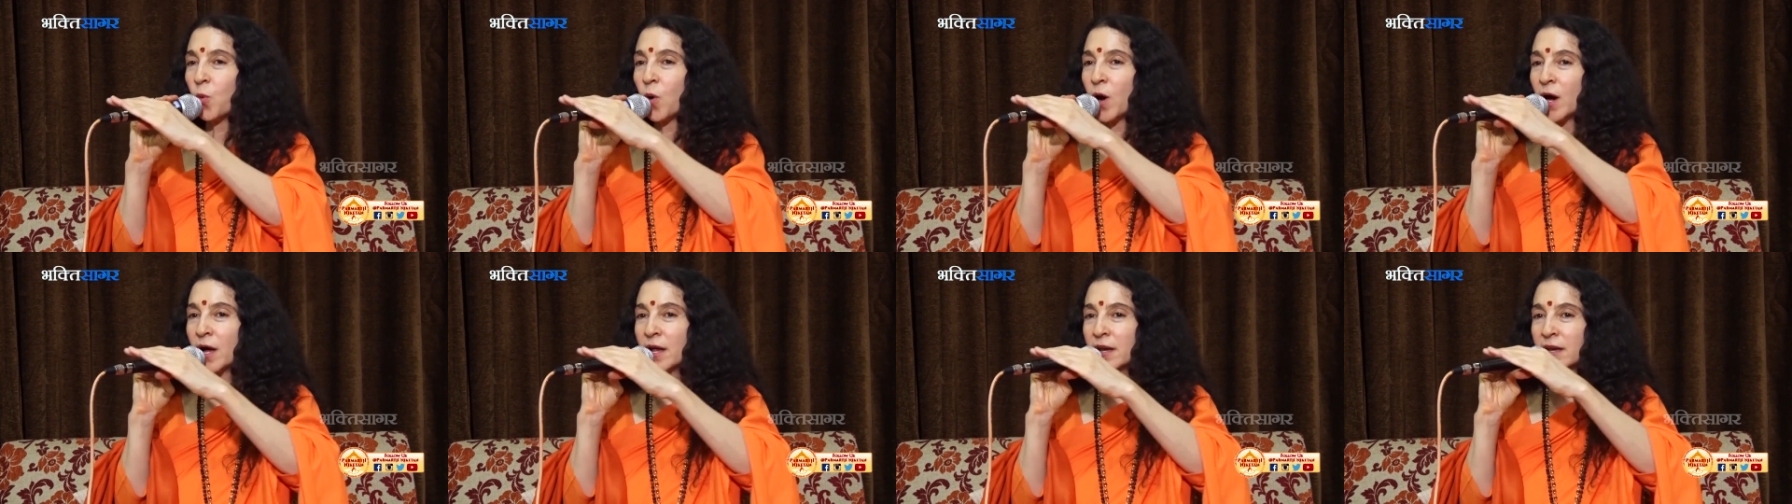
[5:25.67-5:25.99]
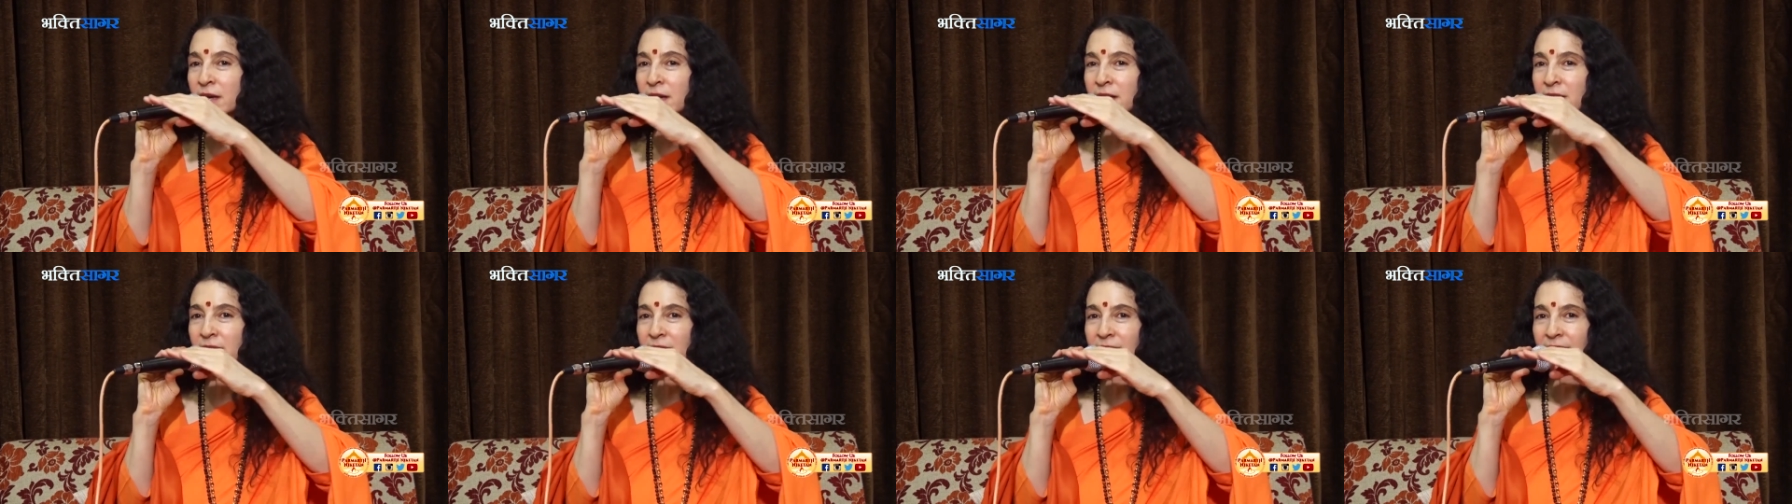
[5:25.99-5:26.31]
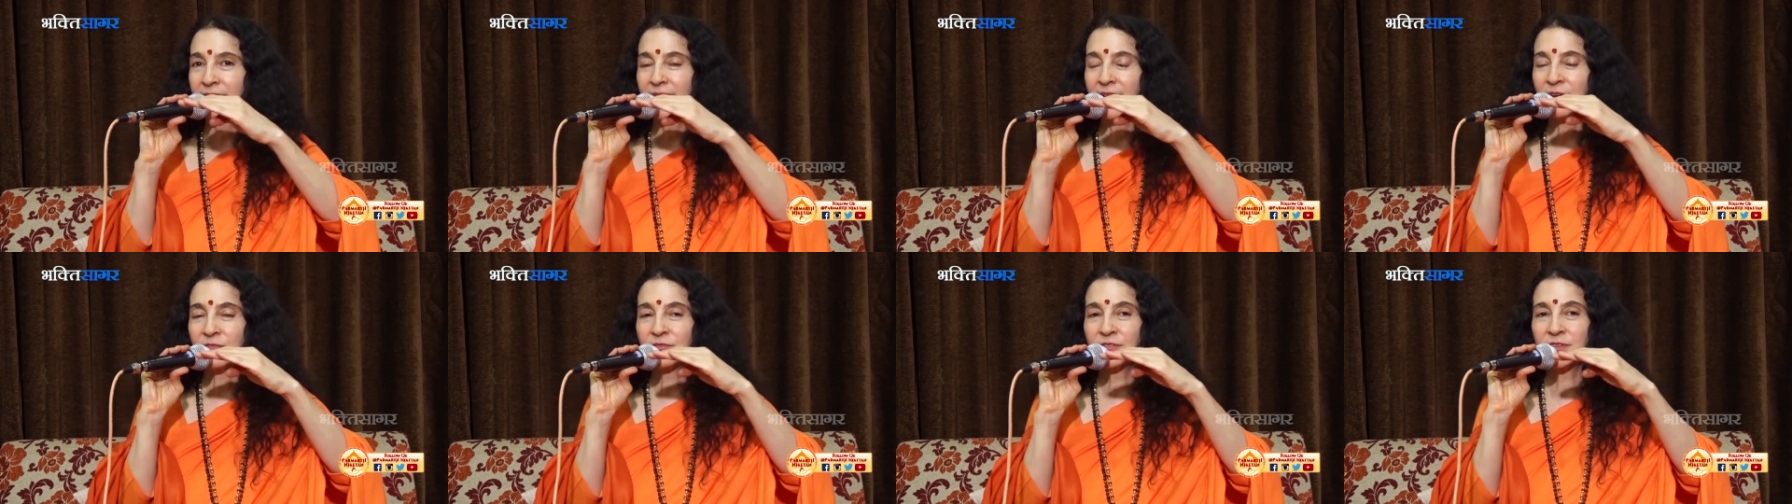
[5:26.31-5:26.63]
one
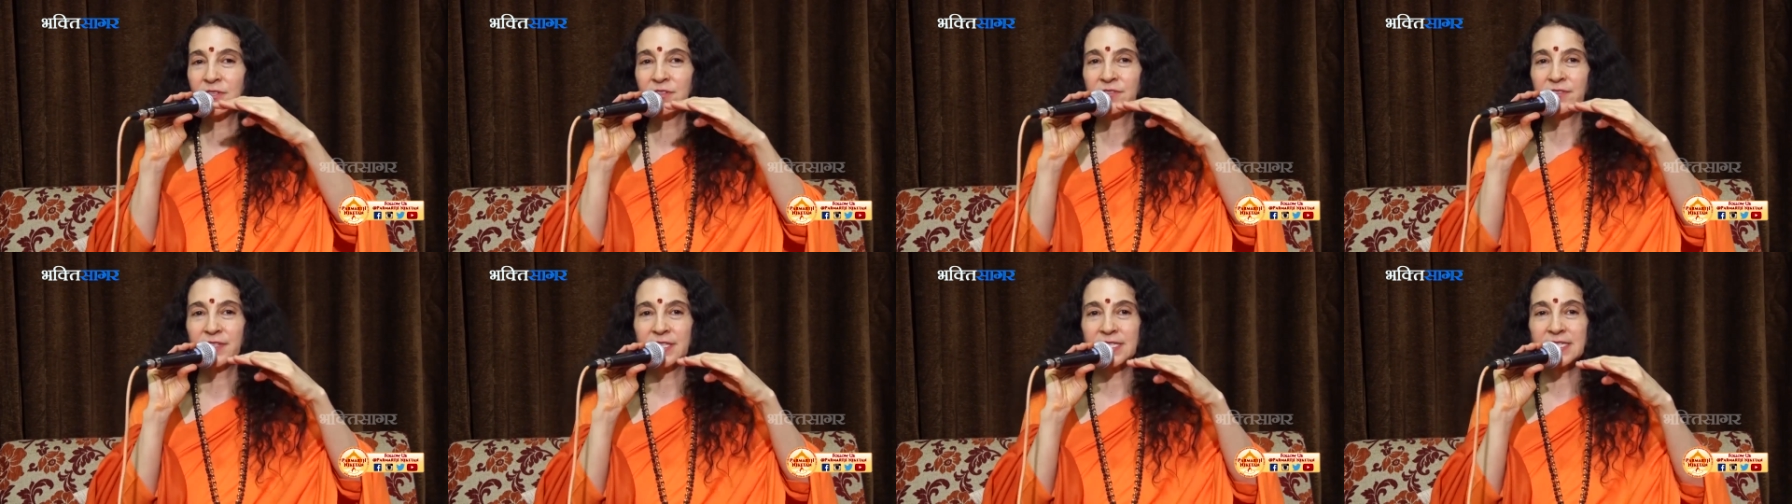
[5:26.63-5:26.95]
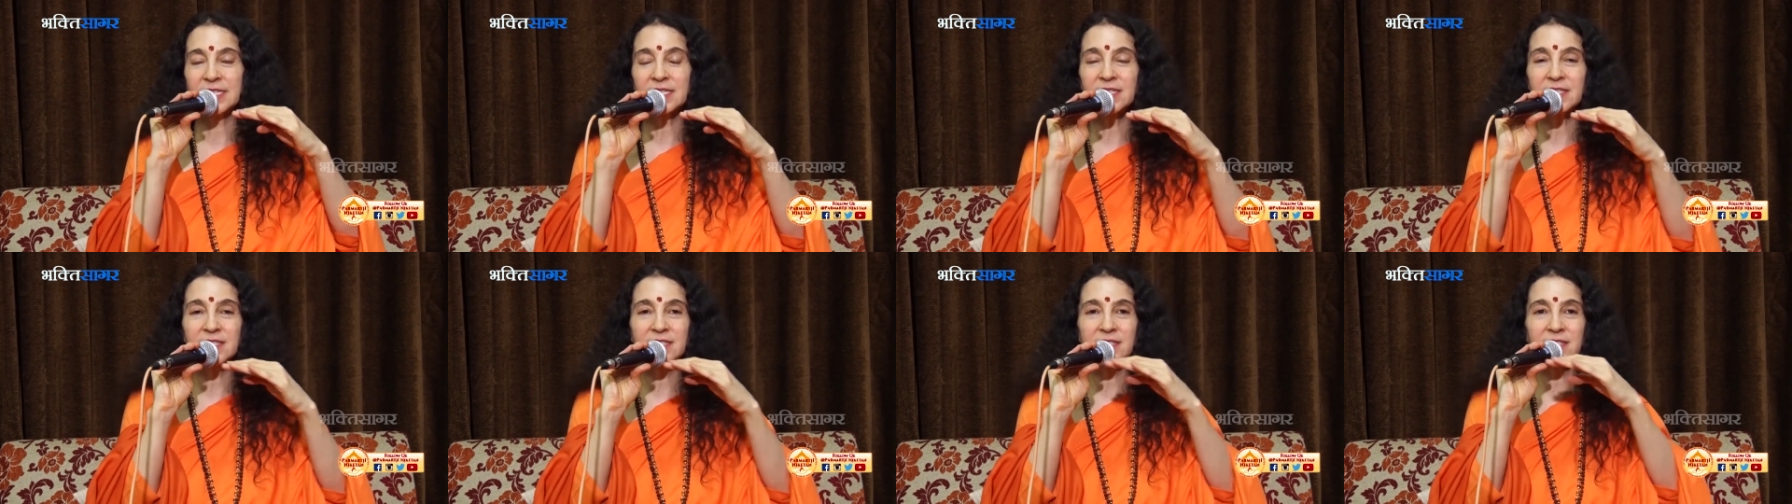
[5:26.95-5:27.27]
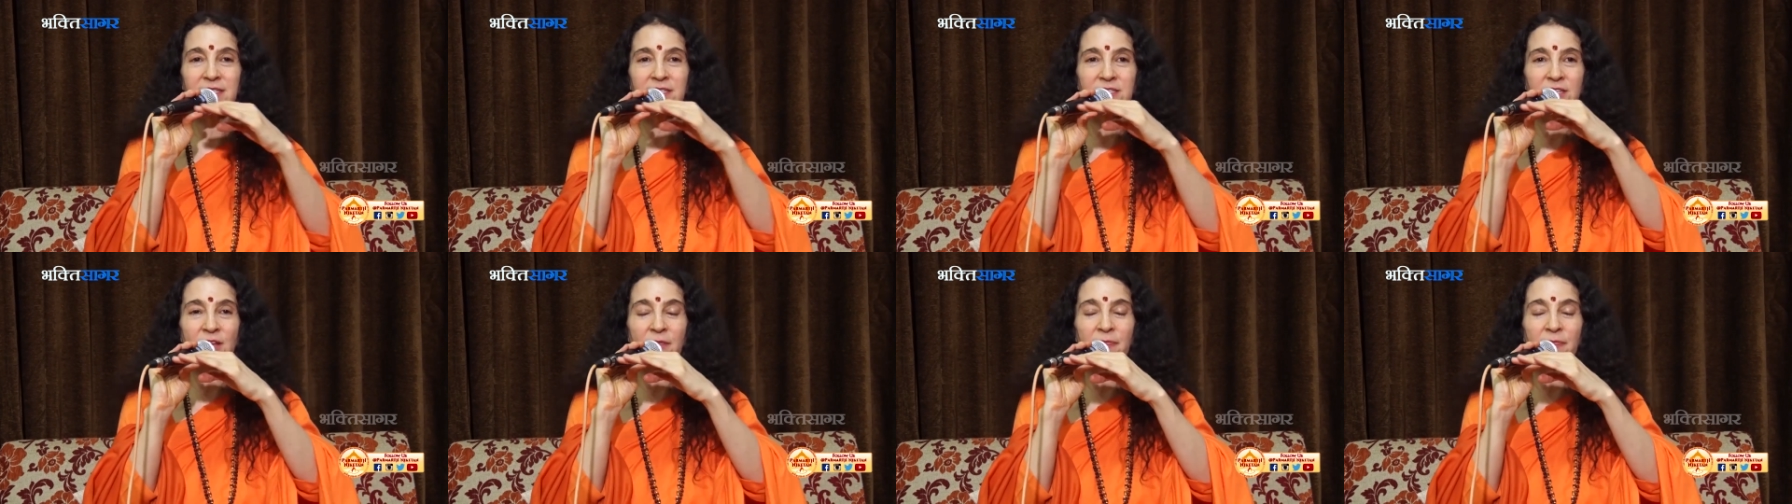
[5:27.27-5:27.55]
level of existence,